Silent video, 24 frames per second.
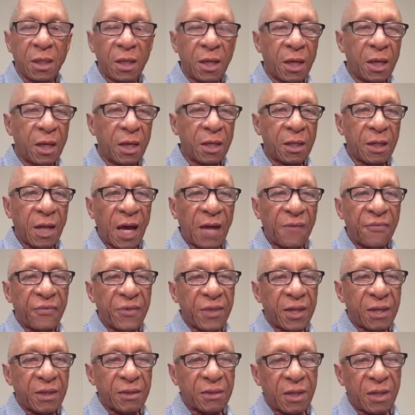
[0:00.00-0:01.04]
And I
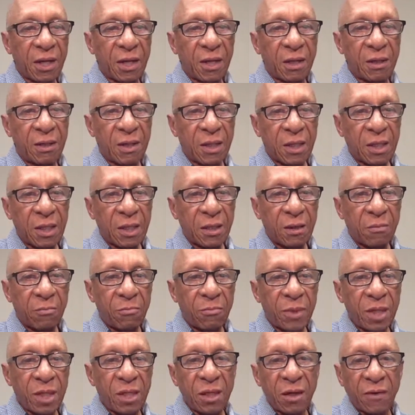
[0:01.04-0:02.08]
think that
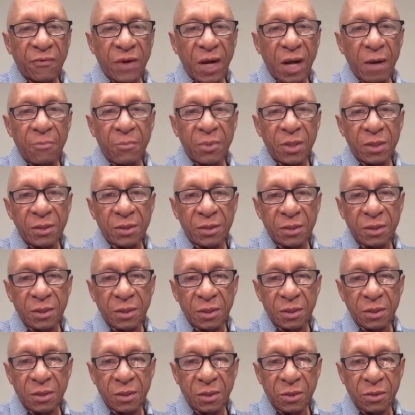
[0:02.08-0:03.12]
many of our
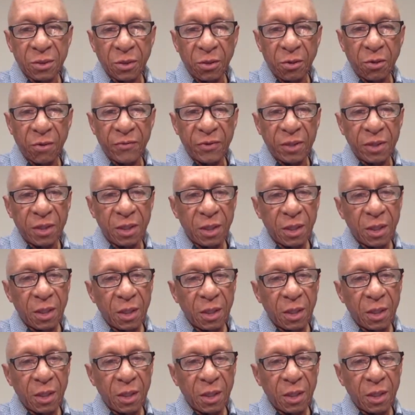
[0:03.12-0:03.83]
businesses deserve it.